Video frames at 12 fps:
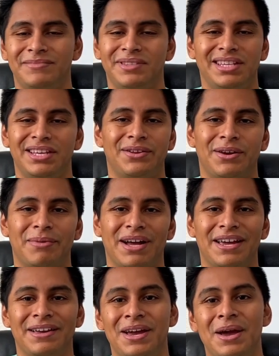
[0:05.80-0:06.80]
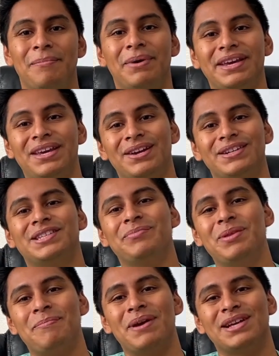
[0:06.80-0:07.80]
Neither am I, but here are some
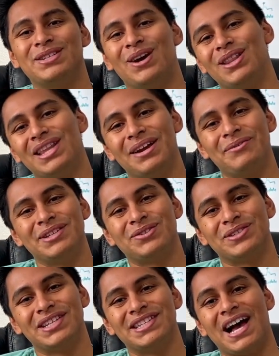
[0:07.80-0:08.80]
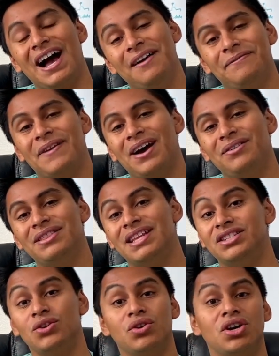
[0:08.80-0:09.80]
of the best online resources I've found
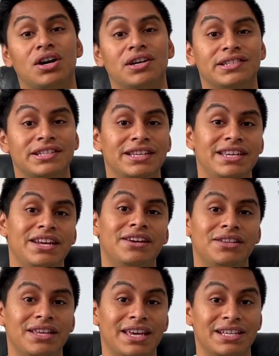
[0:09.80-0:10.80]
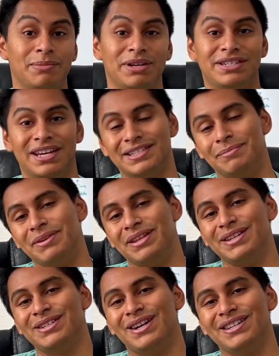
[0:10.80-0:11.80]
that don't cost nearly as much as a
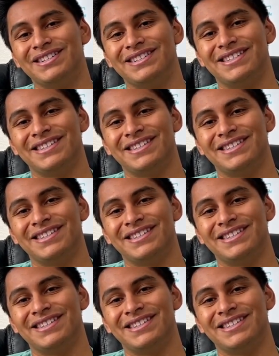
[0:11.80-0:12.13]
million dollars.